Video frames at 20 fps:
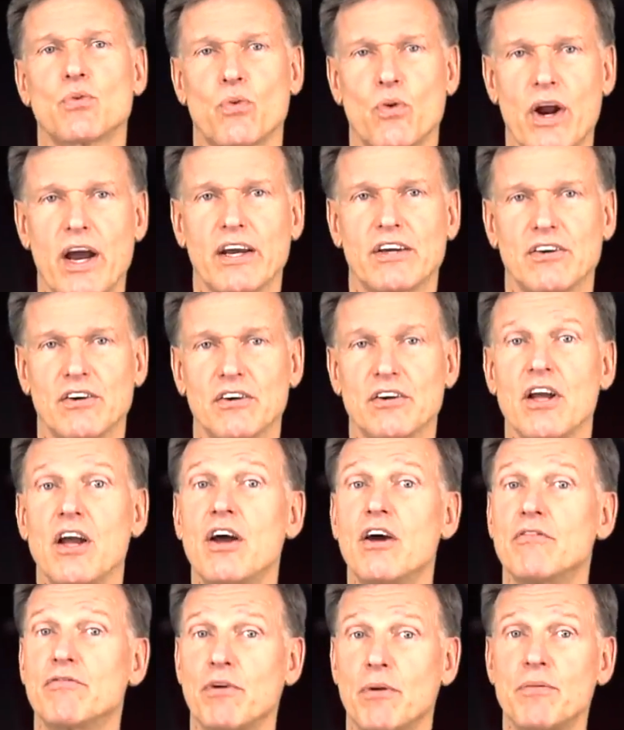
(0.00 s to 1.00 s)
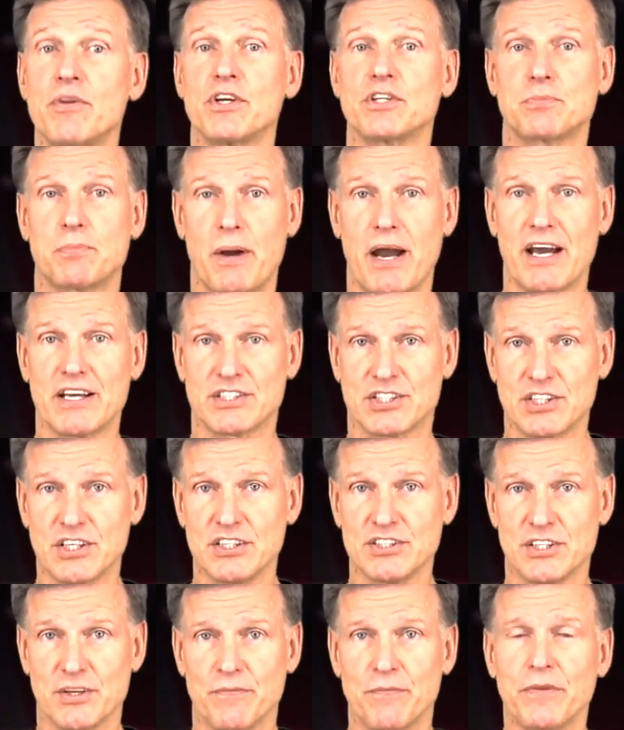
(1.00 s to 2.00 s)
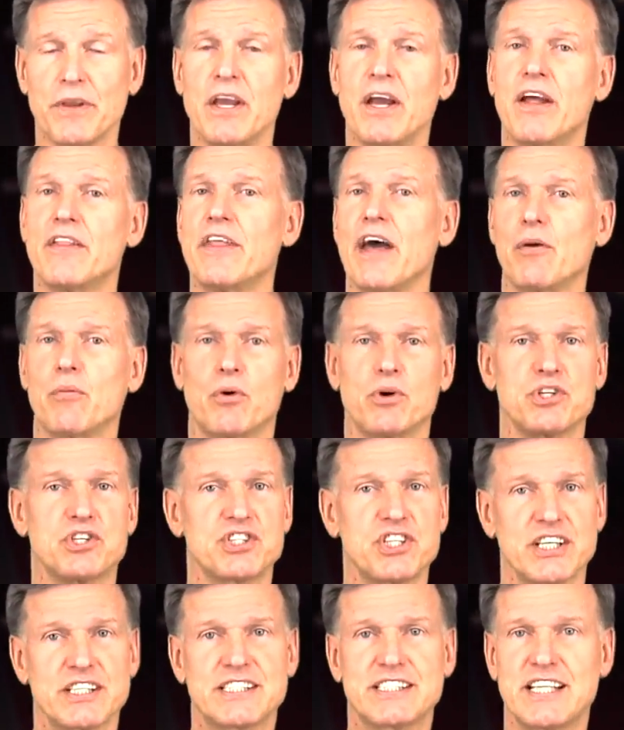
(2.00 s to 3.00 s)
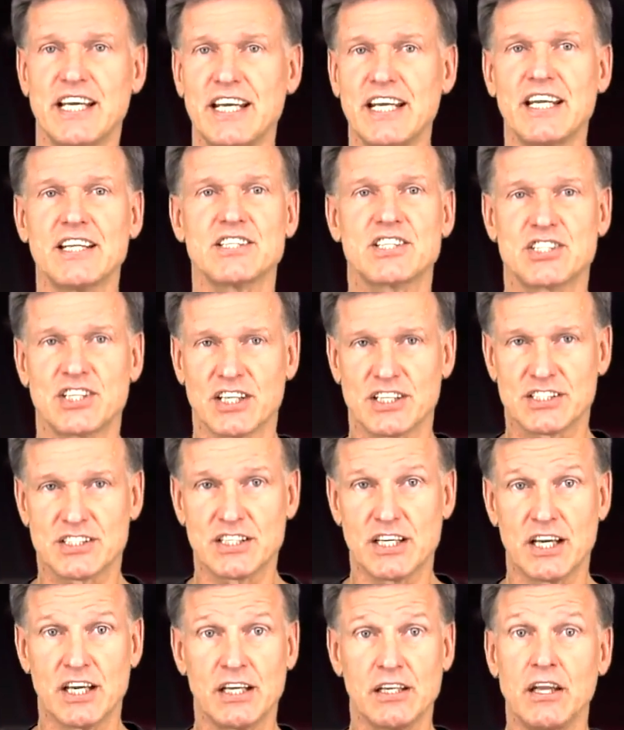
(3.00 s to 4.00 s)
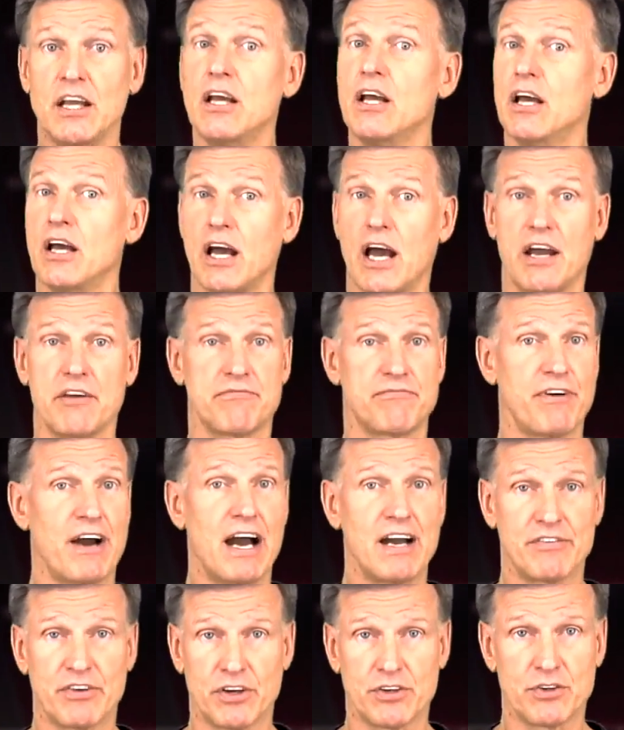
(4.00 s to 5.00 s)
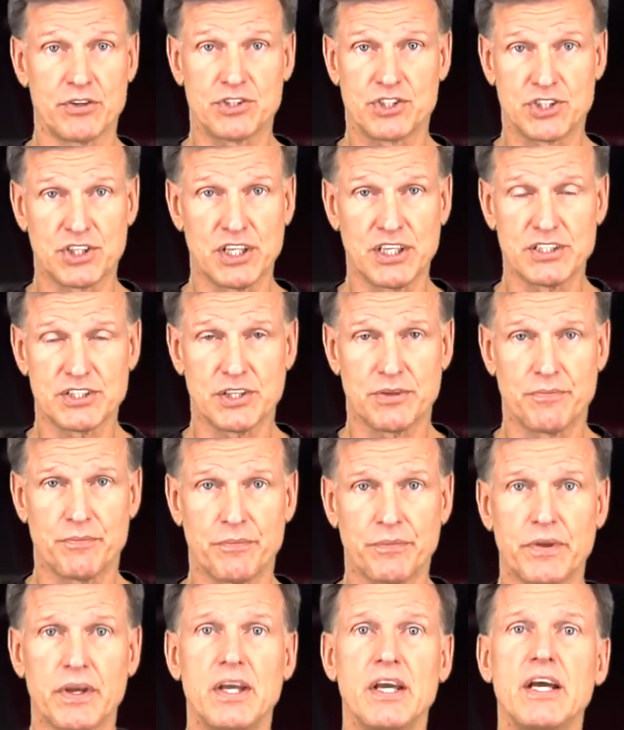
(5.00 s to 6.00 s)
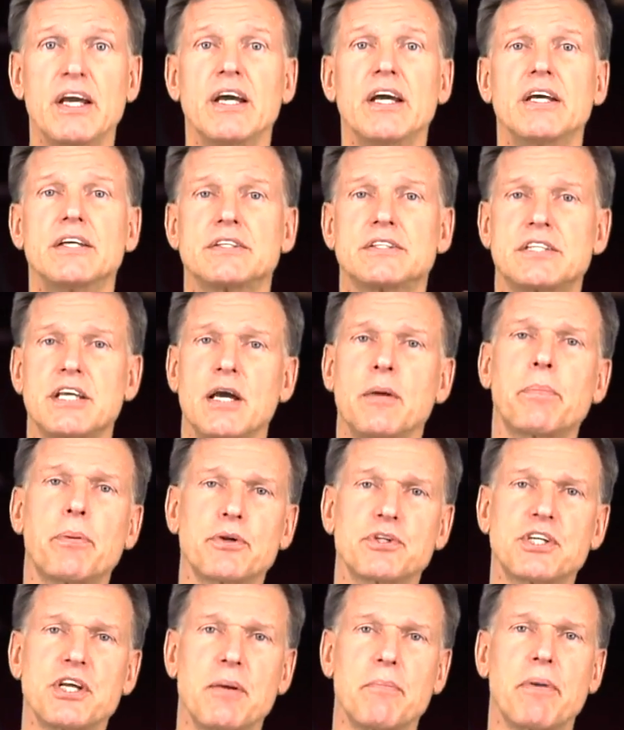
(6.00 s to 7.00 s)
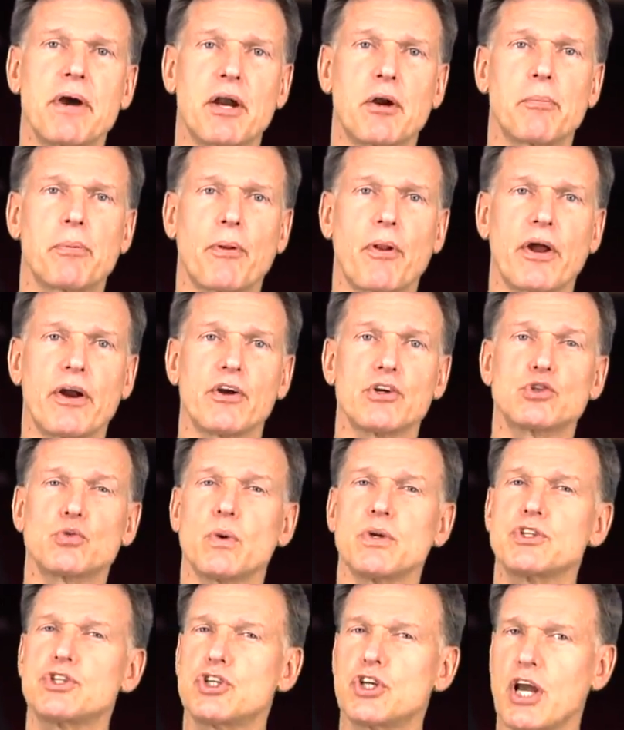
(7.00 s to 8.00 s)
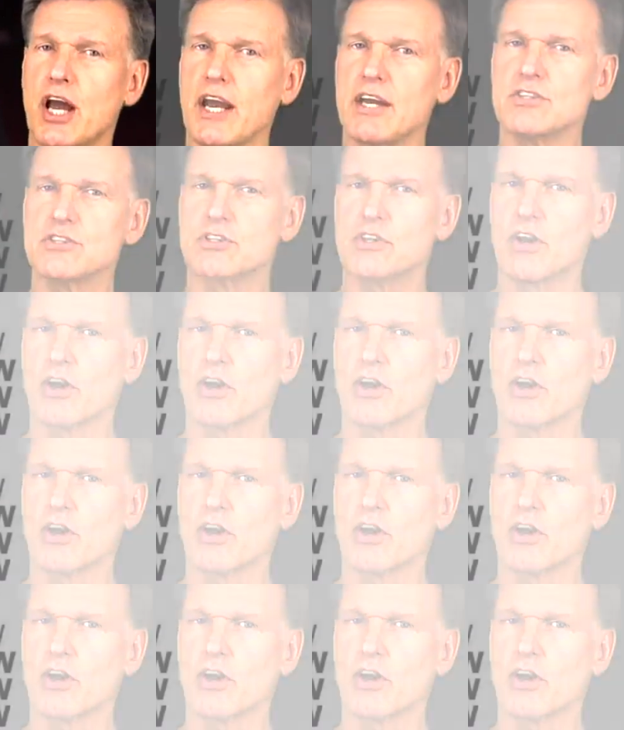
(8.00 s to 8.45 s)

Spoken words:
record from this past season. They were 16-16, a 500 season. 10% better players would change